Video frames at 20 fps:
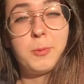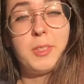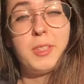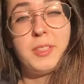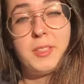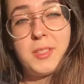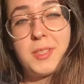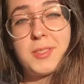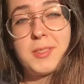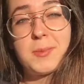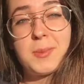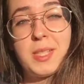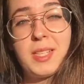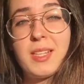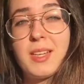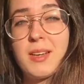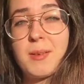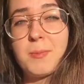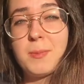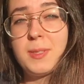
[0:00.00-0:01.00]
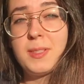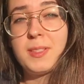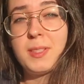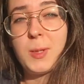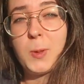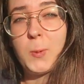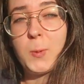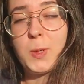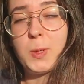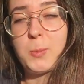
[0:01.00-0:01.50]
It does mean that I'm
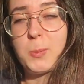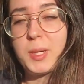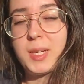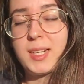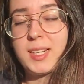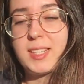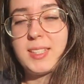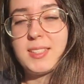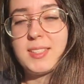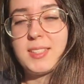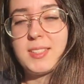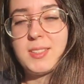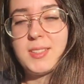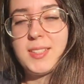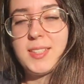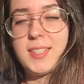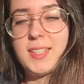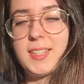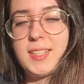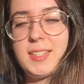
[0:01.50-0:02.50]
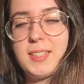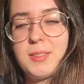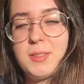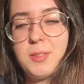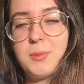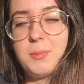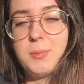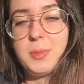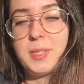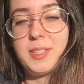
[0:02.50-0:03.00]
missing one of my classes today,
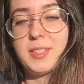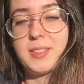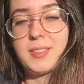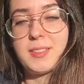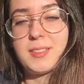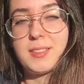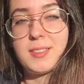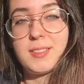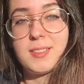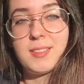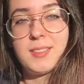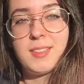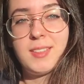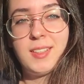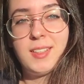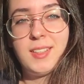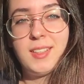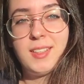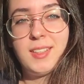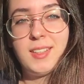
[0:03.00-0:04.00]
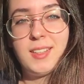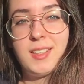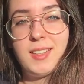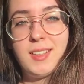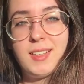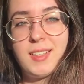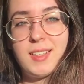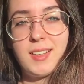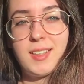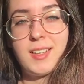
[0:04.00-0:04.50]
because
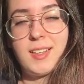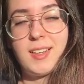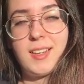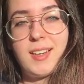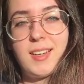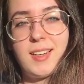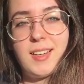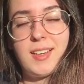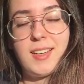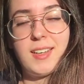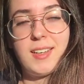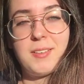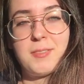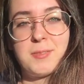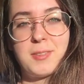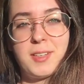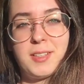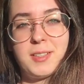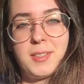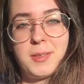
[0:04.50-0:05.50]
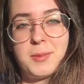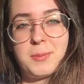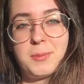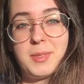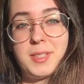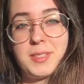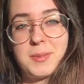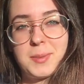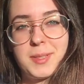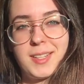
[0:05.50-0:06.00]
if I don't
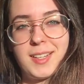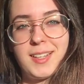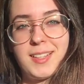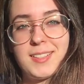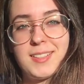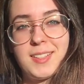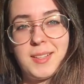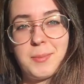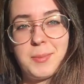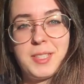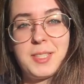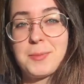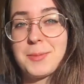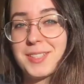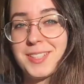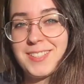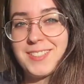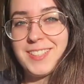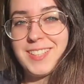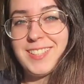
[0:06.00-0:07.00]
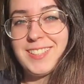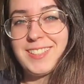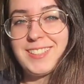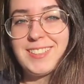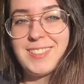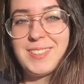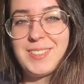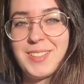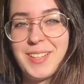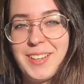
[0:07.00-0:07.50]
miss my class, I miss my train.
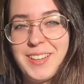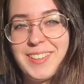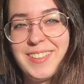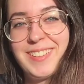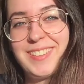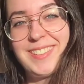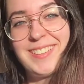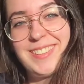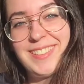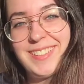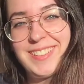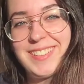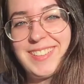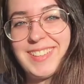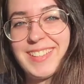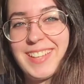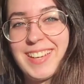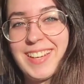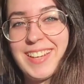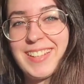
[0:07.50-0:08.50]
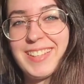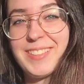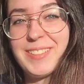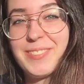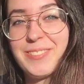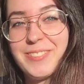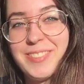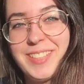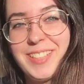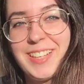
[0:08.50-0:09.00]
So yeah, I
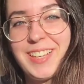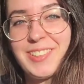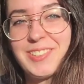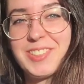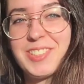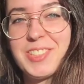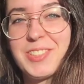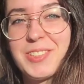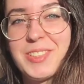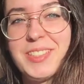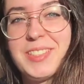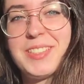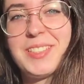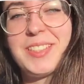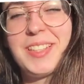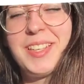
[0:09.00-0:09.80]
don't really have a choice.